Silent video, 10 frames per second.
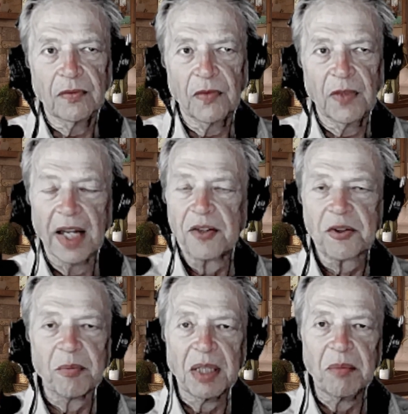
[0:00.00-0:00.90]
That
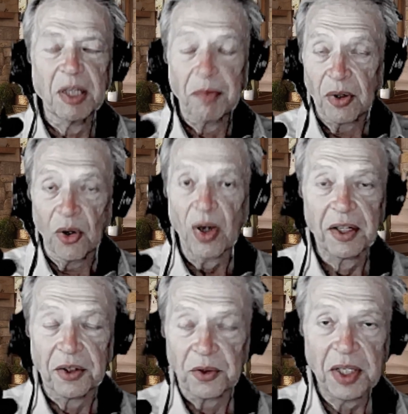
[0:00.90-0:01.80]
doesn't mean people are going
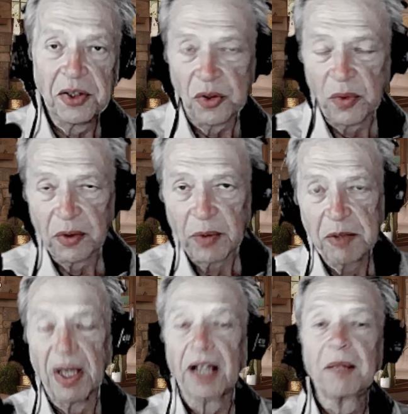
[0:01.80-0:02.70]
to treat you with
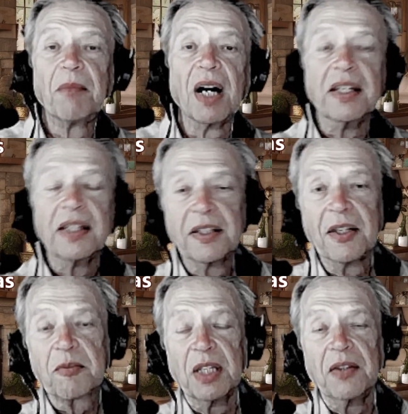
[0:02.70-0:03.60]
respect, but it
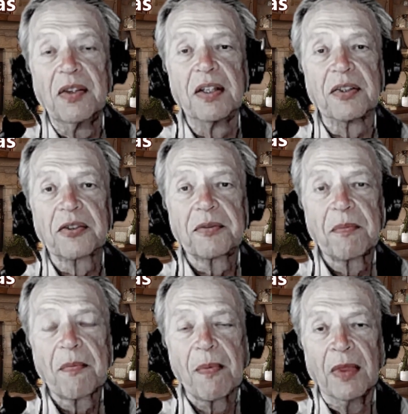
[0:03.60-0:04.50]
does mean this.
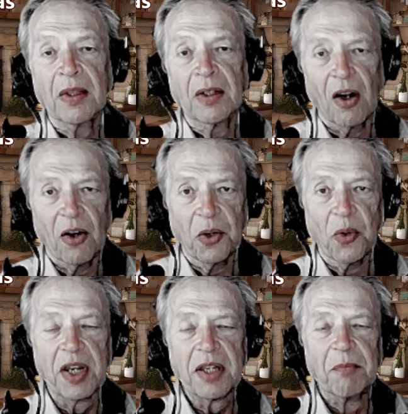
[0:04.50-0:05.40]
Are you
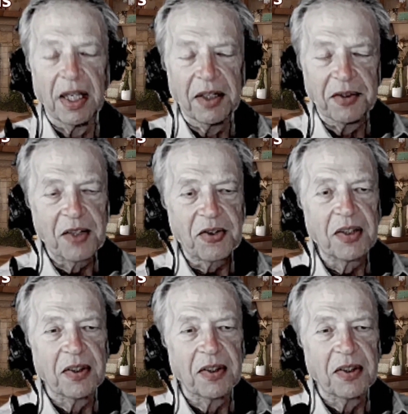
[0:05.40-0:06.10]
ready? Pay attention.